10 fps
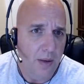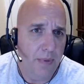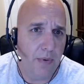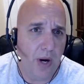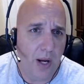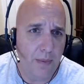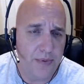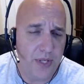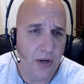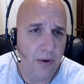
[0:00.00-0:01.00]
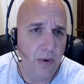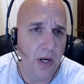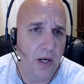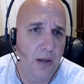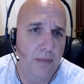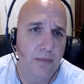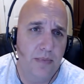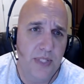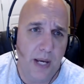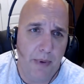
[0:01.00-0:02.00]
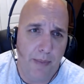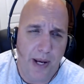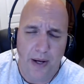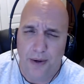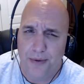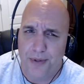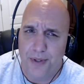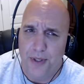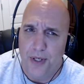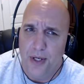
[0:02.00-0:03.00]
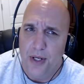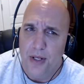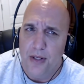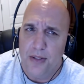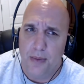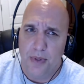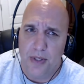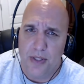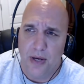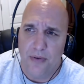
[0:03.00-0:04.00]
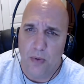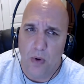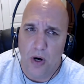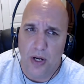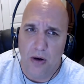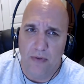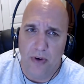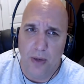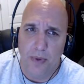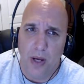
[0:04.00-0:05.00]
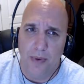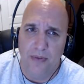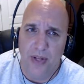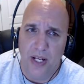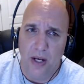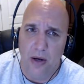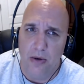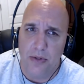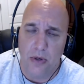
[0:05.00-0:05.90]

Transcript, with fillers: But Rob, so um, tell me about some of the stuff you're working on for upcoming videos